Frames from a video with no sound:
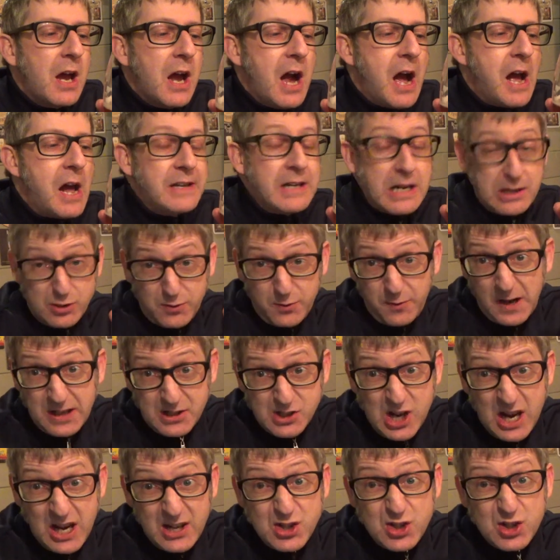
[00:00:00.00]
and that's
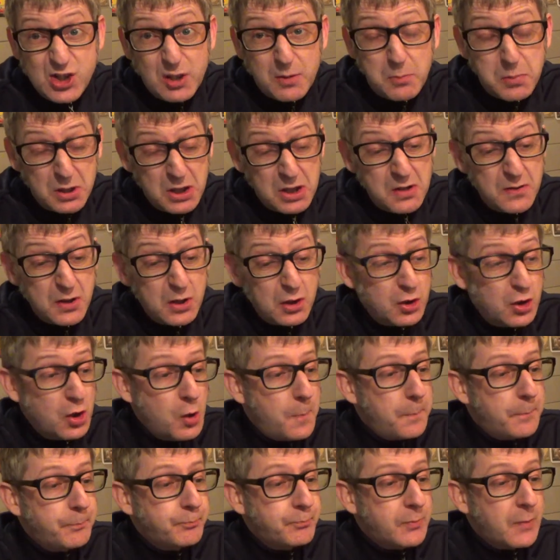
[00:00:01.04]
fantastic, believe it or not.